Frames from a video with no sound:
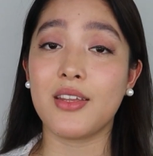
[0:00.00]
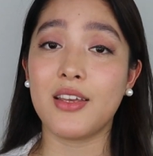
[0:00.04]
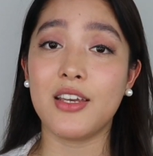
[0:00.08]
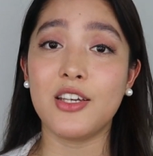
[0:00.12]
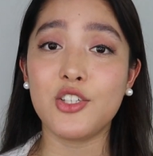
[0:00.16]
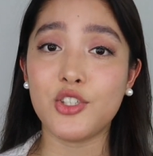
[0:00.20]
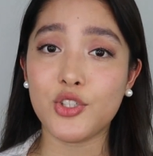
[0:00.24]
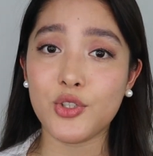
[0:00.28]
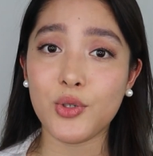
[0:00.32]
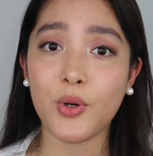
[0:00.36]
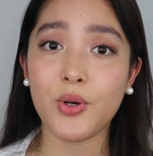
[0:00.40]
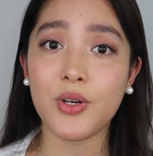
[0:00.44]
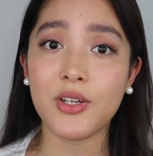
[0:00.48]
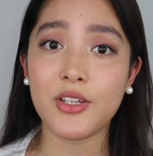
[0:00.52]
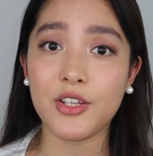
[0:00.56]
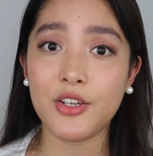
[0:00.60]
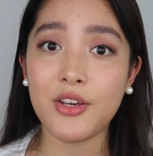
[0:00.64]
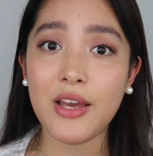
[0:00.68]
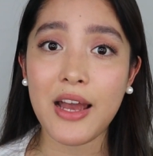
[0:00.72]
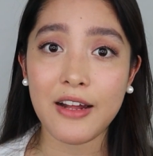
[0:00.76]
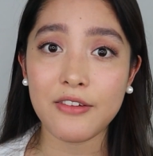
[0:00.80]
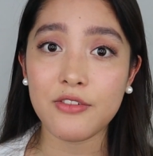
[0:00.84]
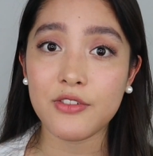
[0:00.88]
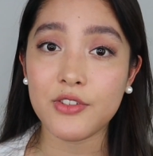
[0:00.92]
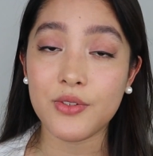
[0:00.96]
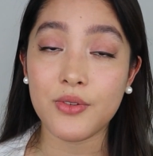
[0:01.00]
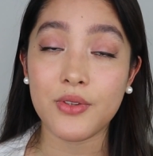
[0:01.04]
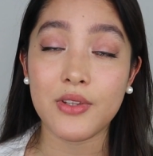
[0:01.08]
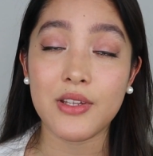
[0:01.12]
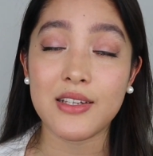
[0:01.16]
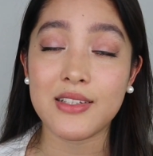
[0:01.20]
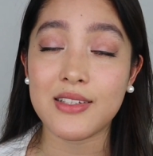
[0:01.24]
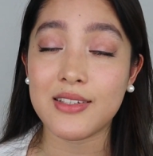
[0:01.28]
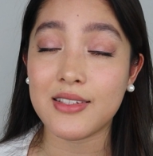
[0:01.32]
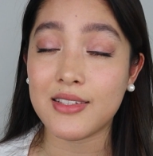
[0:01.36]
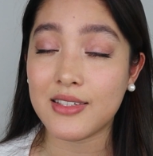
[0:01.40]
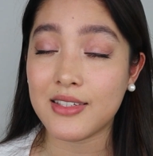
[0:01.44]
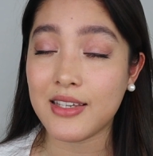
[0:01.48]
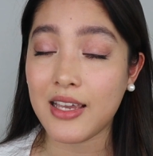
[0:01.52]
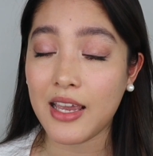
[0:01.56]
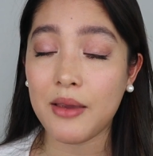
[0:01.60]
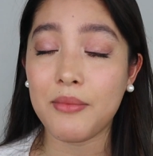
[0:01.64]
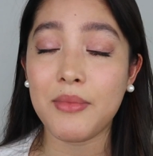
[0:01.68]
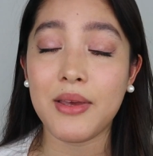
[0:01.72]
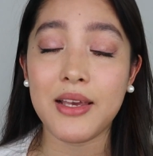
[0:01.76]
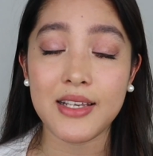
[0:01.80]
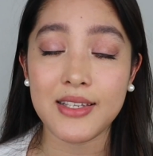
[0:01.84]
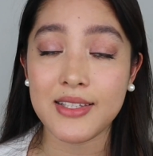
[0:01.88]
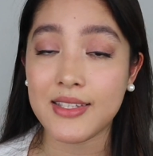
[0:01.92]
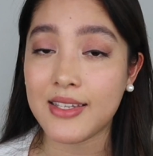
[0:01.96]
In short, you have to do the
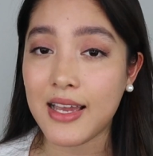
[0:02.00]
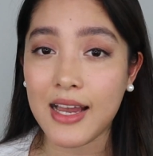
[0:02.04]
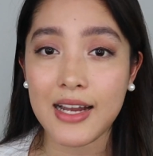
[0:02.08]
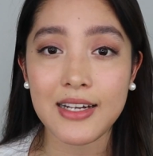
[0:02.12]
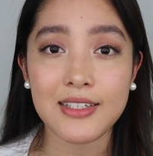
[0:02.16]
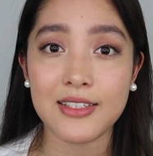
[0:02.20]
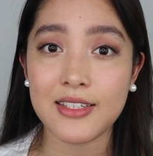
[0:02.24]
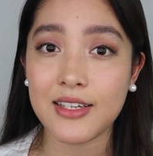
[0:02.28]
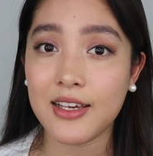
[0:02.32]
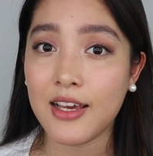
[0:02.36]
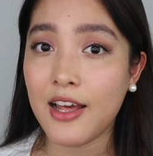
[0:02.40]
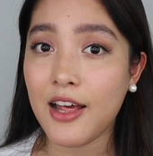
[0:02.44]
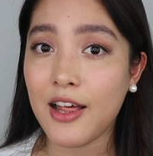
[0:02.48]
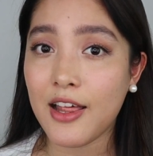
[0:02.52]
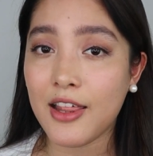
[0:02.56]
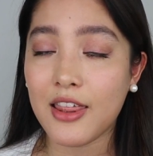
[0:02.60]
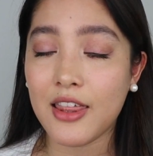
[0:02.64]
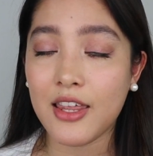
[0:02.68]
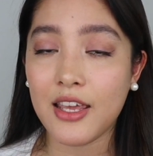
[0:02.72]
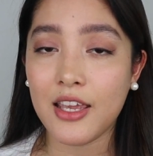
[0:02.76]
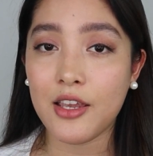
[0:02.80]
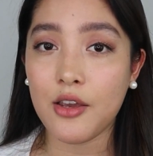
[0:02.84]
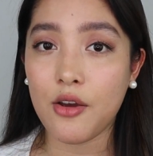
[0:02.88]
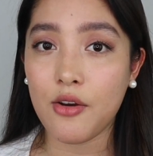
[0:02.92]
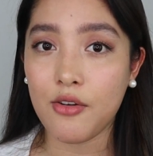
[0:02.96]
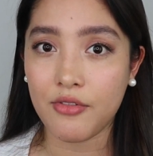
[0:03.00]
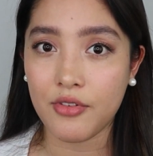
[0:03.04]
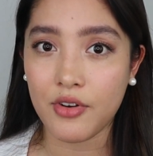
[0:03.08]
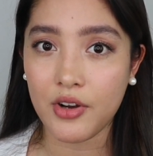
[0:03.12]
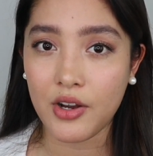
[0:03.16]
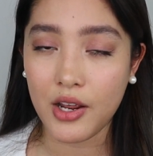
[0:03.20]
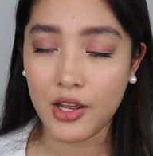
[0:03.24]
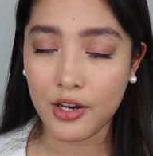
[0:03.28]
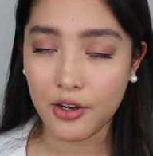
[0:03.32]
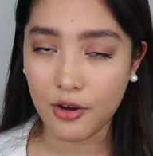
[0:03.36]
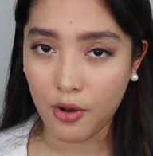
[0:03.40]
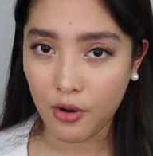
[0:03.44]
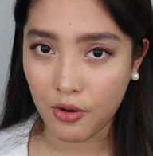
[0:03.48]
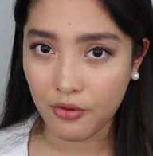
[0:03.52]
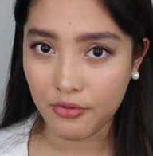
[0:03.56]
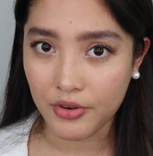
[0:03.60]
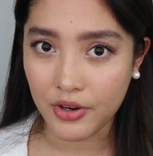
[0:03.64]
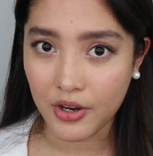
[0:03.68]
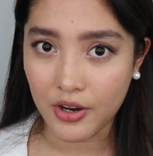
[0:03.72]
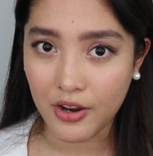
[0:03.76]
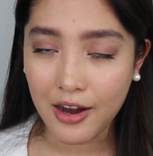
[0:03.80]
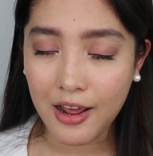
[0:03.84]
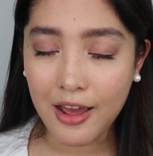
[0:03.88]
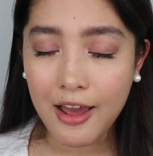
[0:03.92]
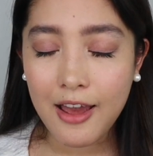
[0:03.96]
same exact thing over and
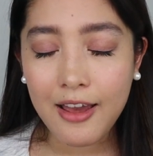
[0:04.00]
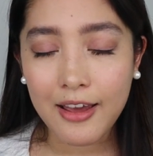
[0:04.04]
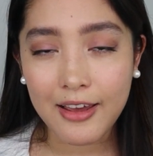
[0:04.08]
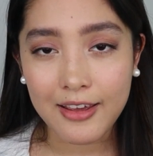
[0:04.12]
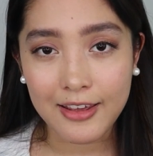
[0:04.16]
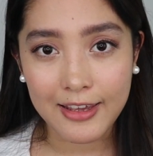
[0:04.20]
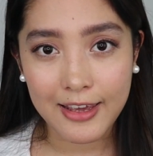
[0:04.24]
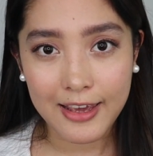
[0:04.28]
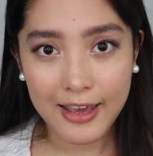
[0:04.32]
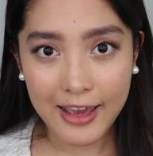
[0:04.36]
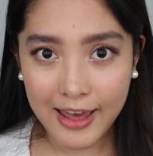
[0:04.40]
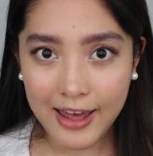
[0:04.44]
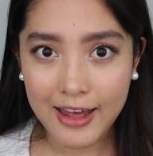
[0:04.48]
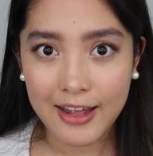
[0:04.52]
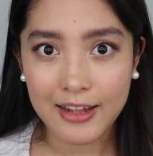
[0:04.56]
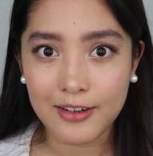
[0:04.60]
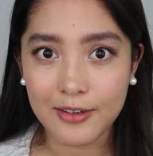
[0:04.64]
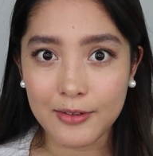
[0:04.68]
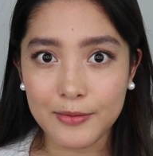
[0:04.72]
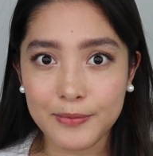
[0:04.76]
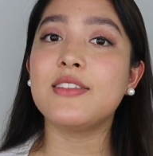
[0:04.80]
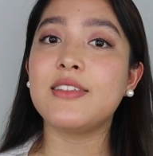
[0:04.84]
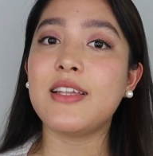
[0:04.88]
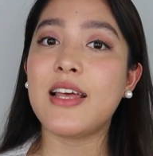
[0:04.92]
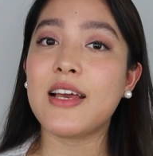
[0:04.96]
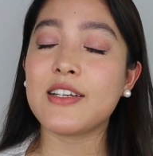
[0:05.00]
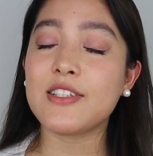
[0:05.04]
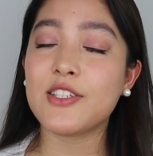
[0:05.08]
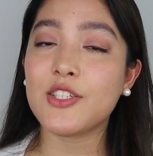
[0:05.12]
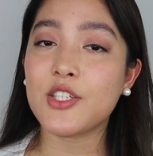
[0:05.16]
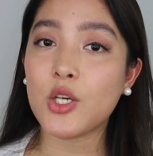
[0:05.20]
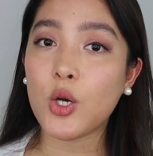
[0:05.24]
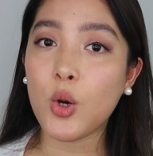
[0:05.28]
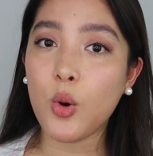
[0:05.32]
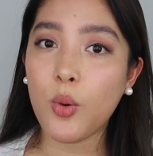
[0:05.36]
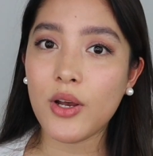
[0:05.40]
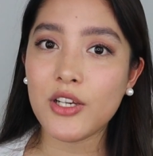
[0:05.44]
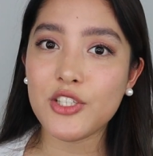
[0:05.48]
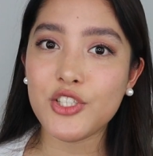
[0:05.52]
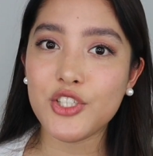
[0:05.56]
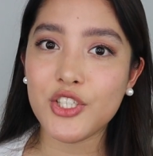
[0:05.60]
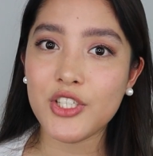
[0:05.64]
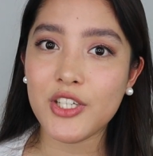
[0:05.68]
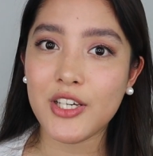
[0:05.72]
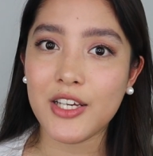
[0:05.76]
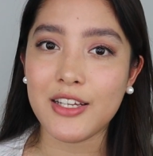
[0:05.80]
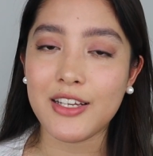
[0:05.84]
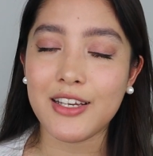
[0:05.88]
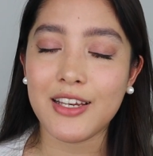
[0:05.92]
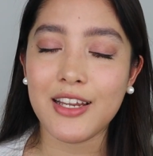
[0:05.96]
over again. Next
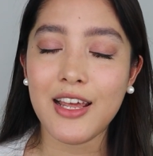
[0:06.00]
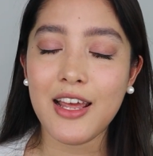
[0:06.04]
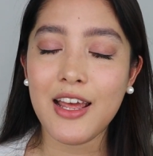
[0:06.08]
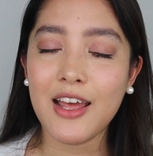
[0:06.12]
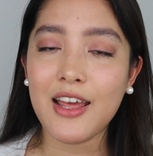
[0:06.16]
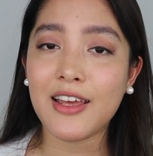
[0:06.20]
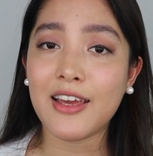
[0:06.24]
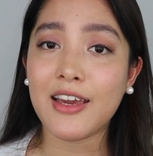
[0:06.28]
question.